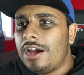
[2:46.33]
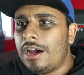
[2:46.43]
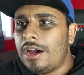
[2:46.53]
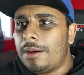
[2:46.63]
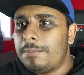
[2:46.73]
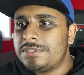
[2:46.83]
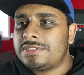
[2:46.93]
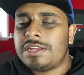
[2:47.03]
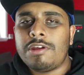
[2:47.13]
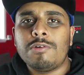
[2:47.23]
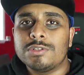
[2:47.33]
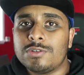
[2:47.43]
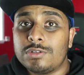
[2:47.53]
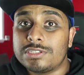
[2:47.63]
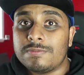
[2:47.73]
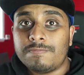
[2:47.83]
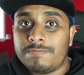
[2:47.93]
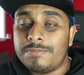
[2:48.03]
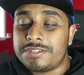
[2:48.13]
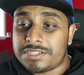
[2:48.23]
Mysterio was awesome.
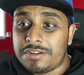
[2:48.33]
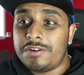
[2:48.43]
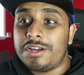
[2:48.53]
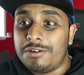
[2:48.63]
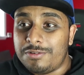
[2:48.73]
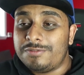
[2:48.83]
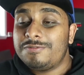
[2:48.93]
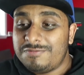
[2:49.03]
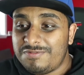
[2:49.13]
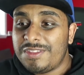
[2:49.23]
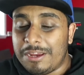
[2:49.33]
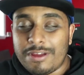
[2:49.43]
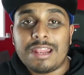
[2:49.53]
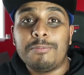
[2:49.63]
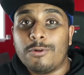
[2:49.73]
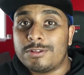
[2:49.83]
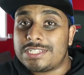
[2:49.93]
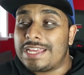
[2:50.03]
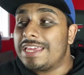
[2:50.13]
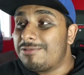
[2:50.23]
Mysterio, he really
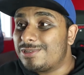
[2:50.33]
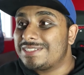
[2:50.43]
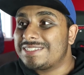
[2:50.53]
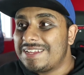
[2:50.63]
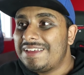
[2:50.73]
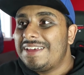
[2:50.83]
brought it. He was